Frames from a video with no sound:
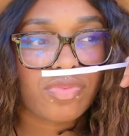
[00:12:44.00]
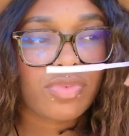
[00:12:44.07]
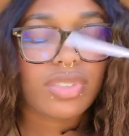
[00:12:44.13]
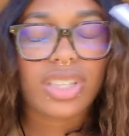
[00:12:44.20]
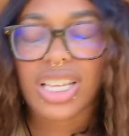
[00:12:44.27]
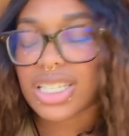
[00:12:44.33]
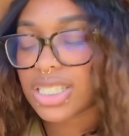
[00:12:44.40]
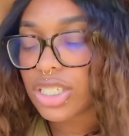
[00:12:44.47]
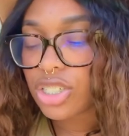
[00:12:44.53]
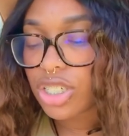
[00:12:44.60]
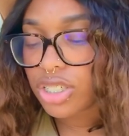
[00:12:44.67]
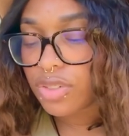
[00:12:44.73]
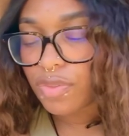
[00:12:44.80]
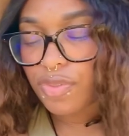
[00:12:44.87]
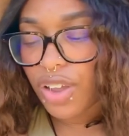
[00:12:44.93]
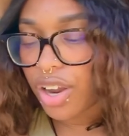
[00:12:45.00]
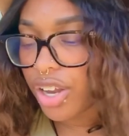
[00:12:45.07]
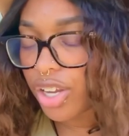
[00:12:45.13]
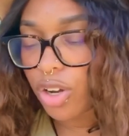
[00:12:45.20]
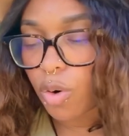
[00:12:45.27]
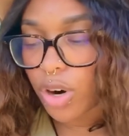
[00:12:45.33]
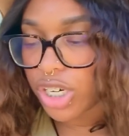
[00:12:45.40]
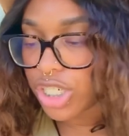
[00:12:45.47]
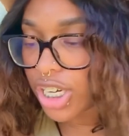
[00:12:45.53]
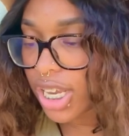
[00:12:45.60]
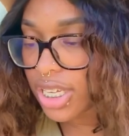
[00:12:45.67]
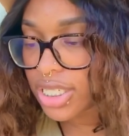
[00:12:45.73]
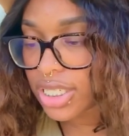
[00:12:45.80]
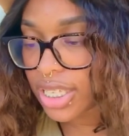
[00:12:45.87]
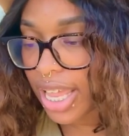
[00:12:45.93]
This is just very
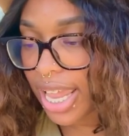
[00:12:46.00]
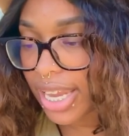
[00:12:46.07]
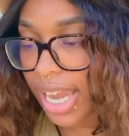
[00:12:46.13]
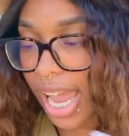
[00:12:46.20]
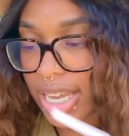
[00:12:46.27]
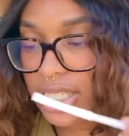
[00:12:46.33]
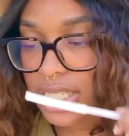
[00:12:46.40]
gorgeous. Like, I